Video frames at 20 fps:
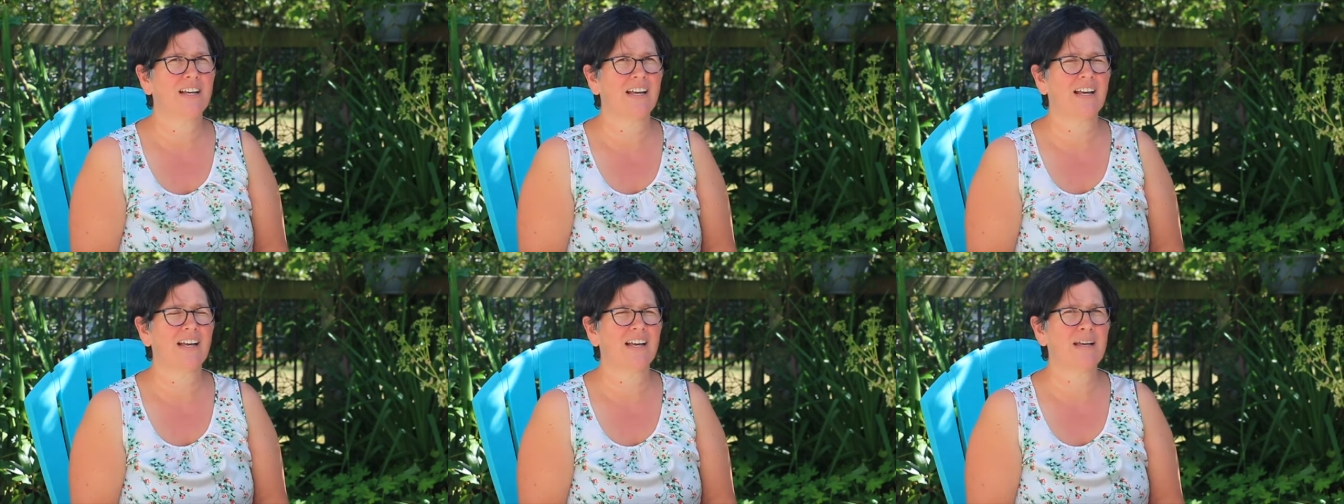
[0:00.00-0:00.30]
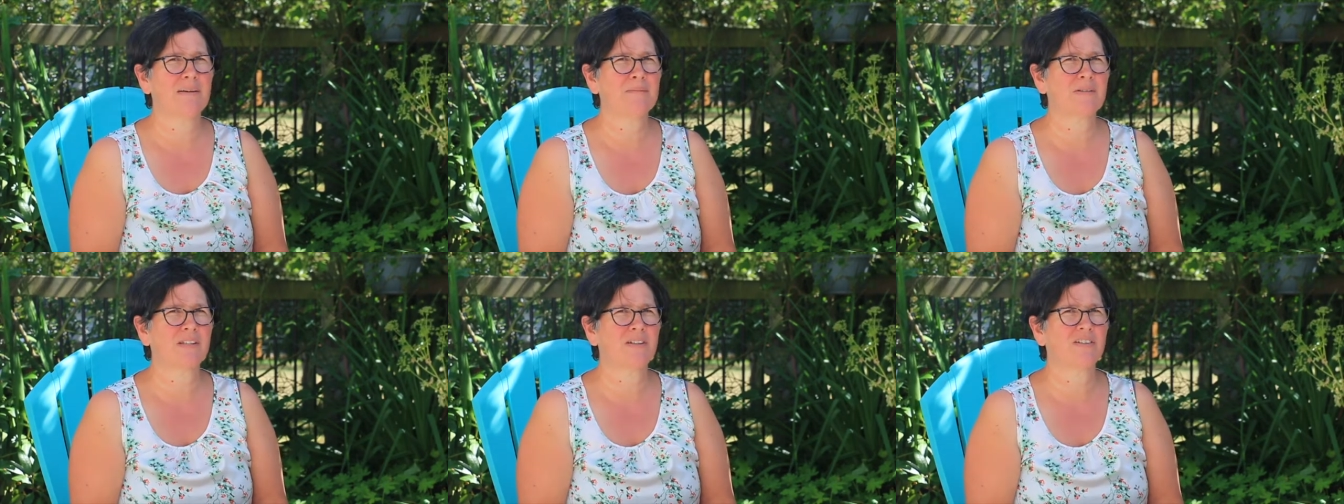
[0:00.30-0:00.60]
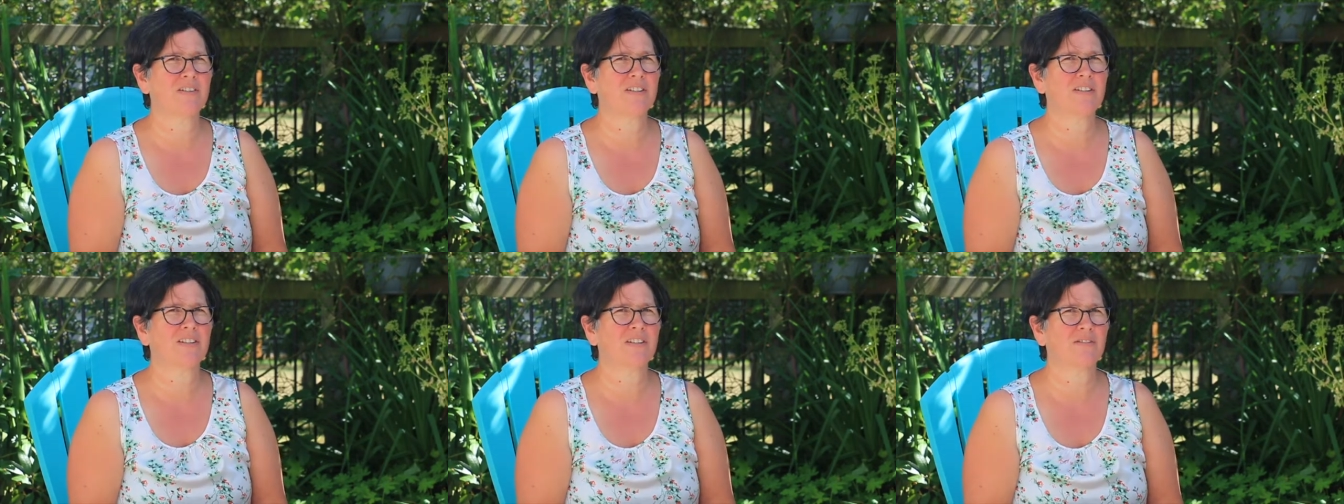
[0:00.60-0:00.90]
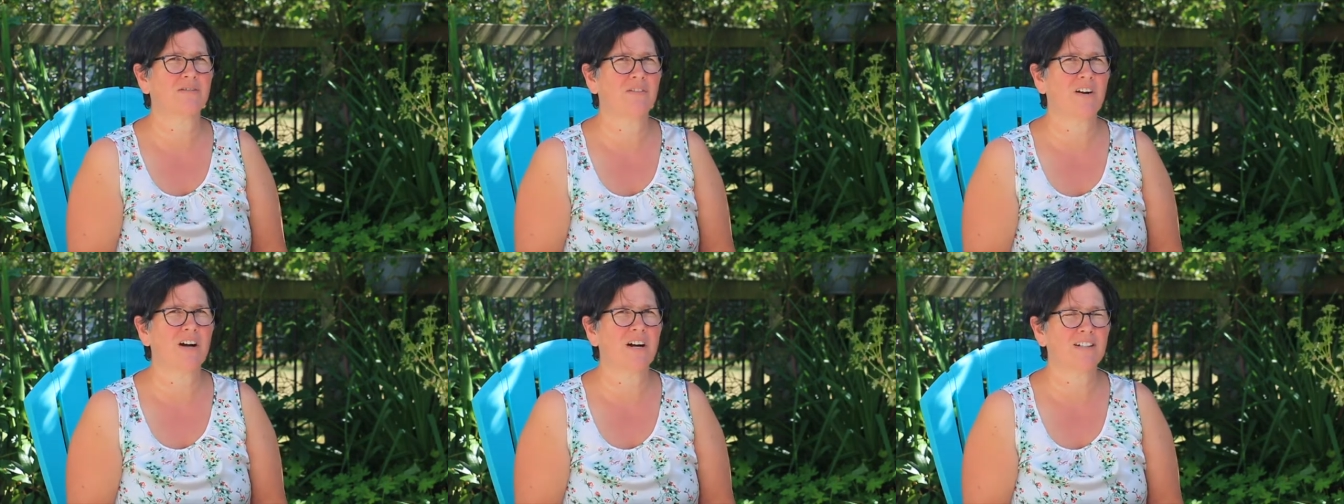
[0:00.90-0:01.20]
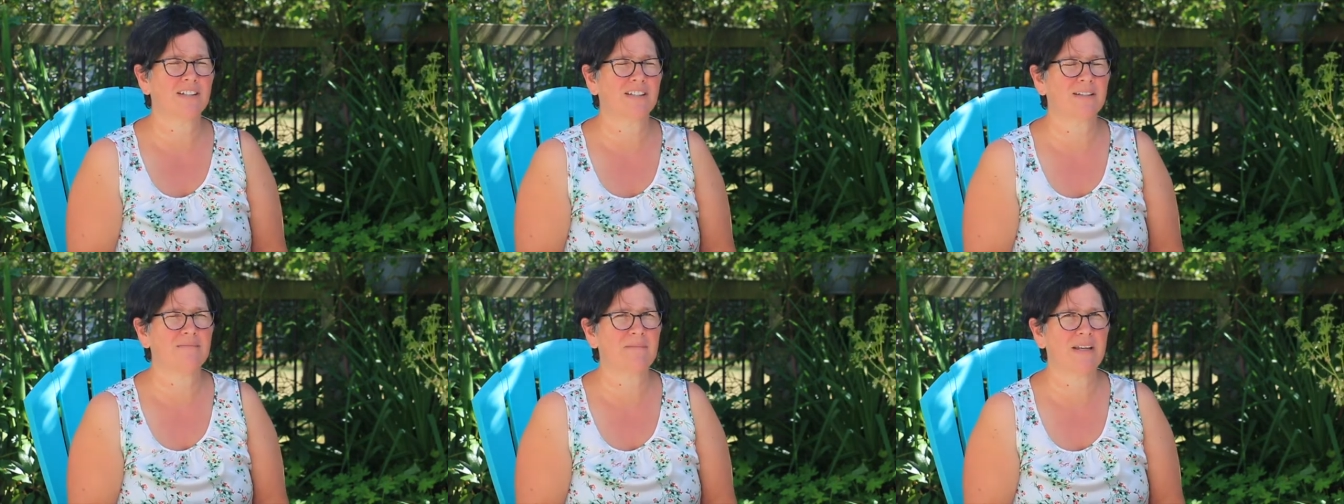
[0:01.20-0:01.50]
and comes out onto the
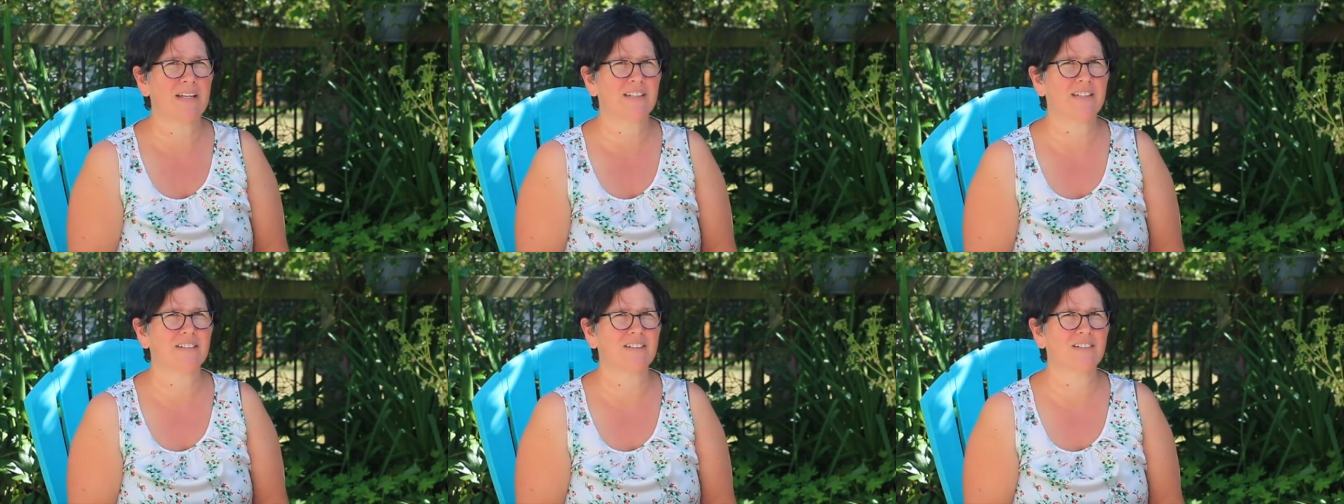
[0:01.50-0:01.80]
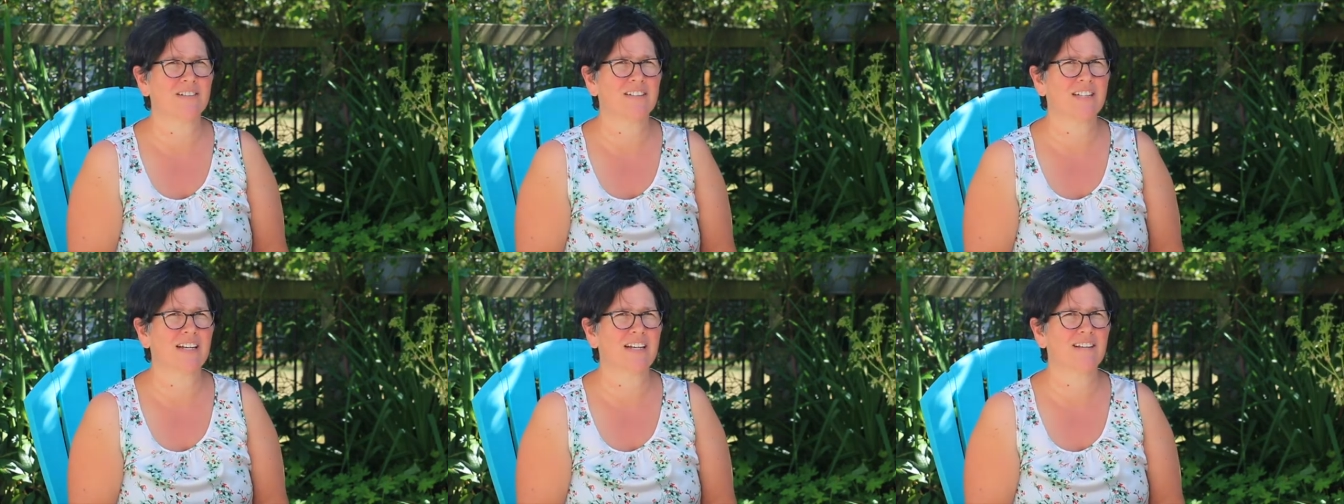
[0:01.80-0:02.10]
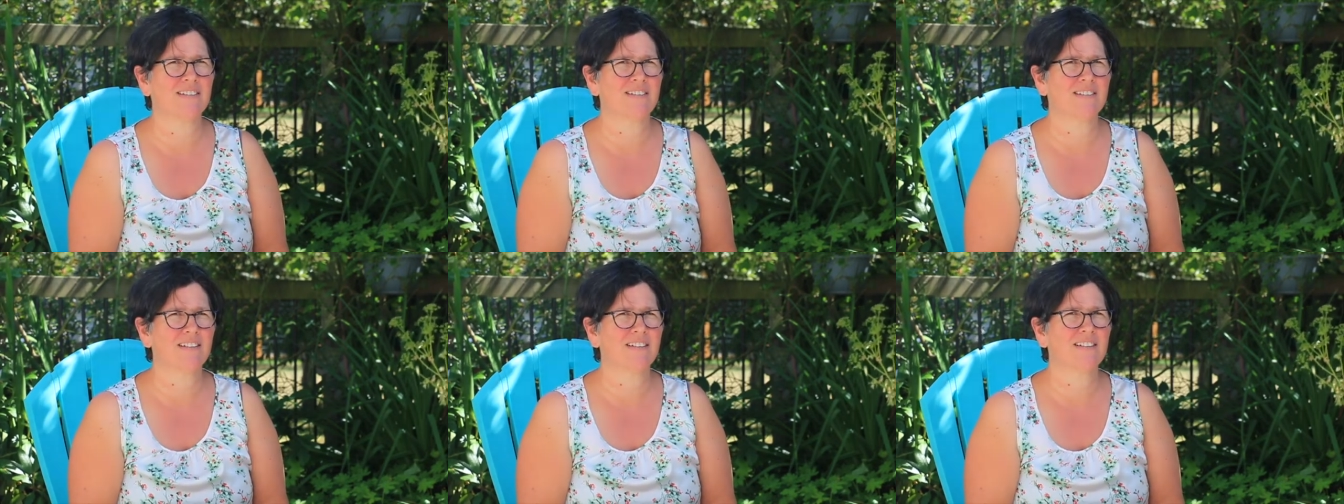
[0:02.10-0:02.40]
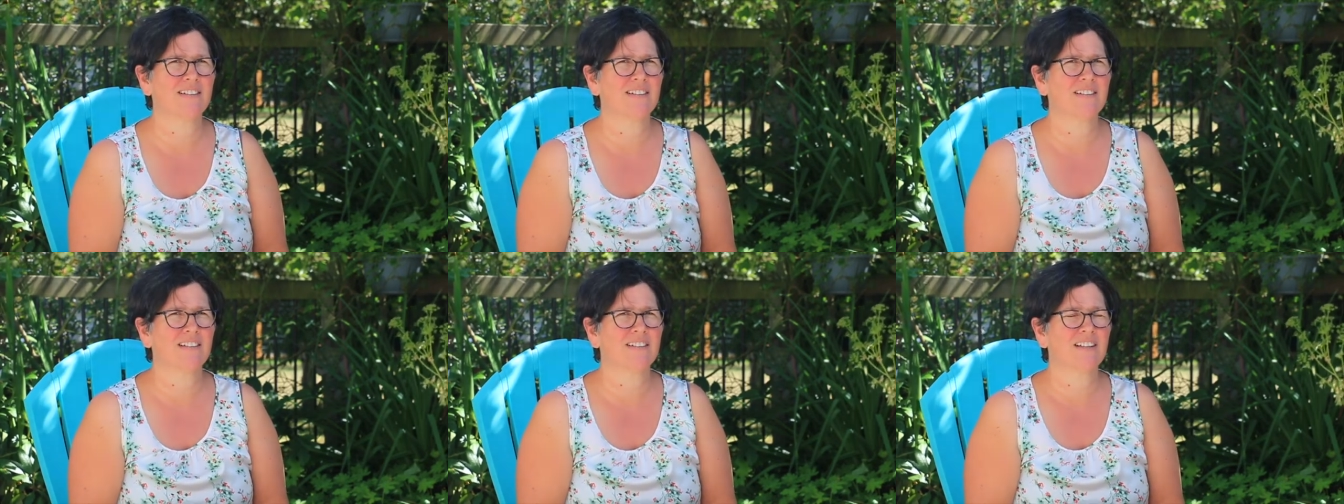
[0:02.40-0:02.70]
rocks and makes those sounds.